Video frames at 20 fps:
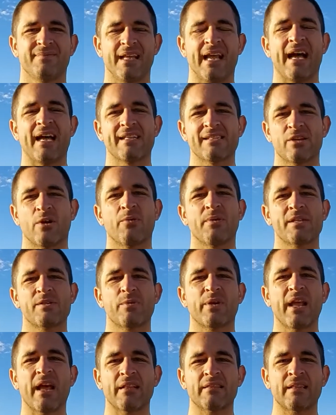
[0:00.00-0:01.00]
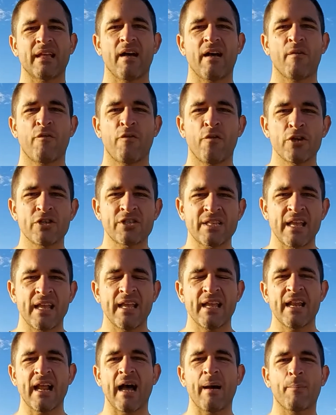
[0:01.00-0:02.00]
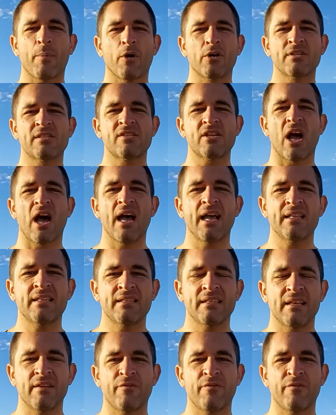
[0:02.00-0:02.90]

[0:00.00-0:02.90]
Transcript: Yeah, as always, we got first aid up on site.